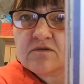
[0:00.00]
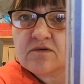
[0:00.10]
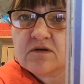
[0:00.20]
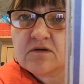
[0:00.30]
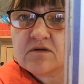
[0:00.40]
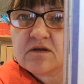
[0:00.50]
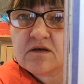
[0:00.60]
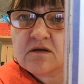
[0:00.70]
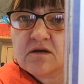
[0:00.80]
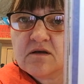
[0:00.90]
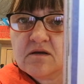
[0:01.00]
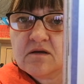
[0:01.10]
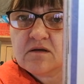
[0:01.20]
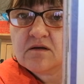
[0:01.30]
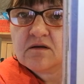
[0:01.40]
not very good there.
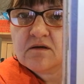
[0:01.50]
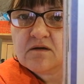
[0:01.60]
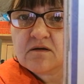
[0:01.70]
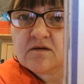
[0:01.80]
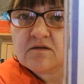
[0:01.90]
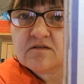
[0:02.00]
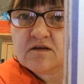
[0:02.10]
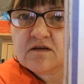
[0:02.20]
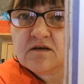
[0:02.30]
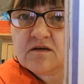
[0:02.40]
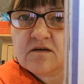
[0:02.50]
Can you see it?